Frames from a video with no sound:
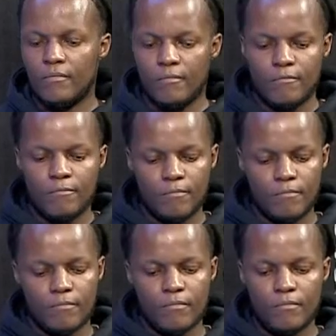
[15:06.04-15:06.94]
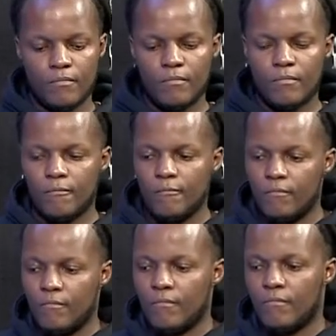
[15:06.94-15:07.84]

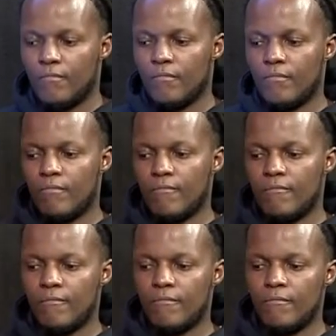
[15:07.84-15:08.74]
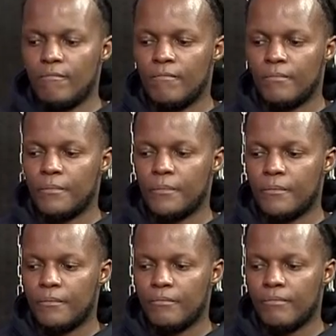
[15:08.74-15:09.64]

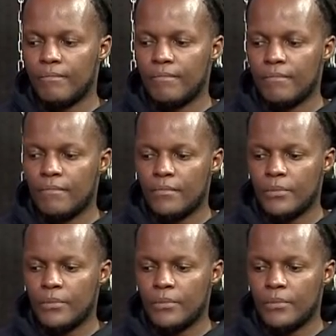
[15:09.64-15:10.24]
[no speech]